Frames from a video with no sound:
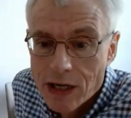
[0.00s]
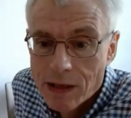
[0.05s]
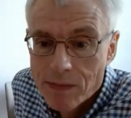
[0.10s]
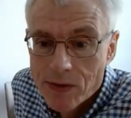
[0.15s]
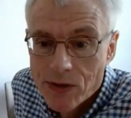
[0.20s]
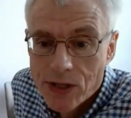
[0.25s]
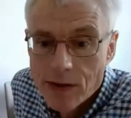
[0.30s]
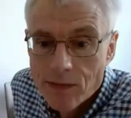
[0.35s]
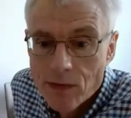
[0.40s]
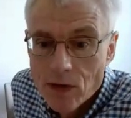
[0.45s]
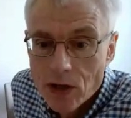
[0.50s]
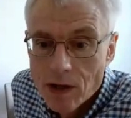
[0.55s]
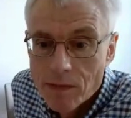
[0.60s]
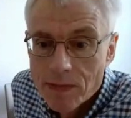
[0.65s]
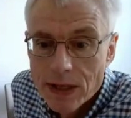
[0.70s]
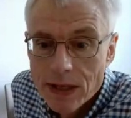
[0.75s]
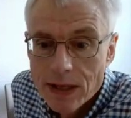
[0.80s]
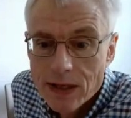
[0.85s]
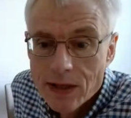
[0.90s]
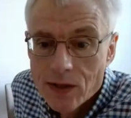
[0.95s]
incredible stuff on
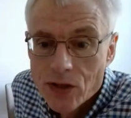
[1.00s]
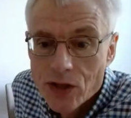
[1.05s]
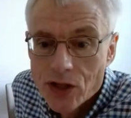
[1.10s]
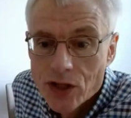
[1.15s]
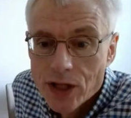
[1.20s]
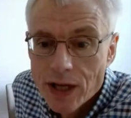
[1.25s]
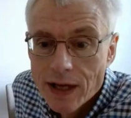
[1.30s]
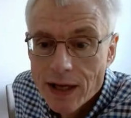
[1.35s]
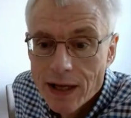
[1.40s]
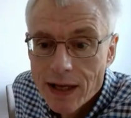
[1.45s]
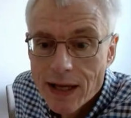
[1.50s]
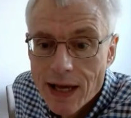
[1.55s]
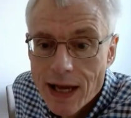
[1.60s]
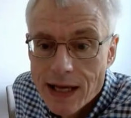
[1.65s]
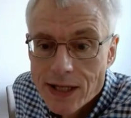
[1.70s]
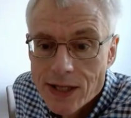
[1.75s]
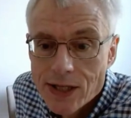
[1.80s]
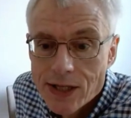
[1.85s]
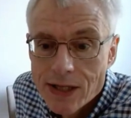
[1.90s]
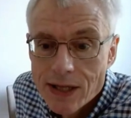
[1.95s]
company culture.
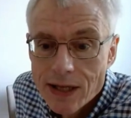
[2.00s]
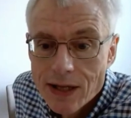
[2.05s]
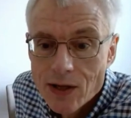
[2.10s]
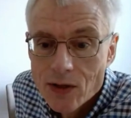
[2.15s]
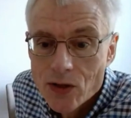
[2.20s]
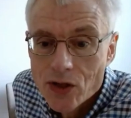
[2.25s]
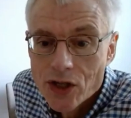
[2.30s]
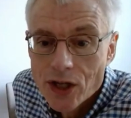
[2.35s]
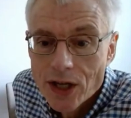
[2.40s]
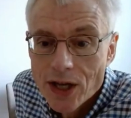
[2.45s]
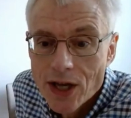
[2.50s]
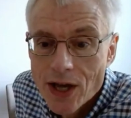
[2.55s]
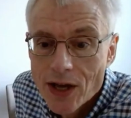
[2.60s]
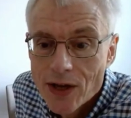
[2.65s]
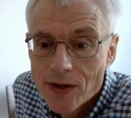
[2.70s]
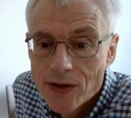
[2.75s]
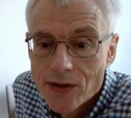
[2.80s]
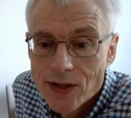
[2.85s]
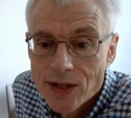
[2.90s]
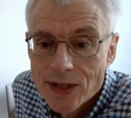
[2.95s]
Yes, the culture
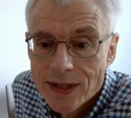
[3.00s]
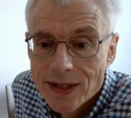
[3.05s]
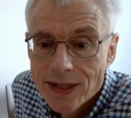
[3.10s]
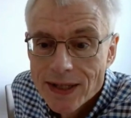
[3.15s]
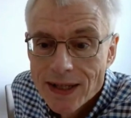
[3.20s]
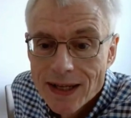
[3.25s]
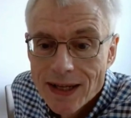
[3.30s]
code.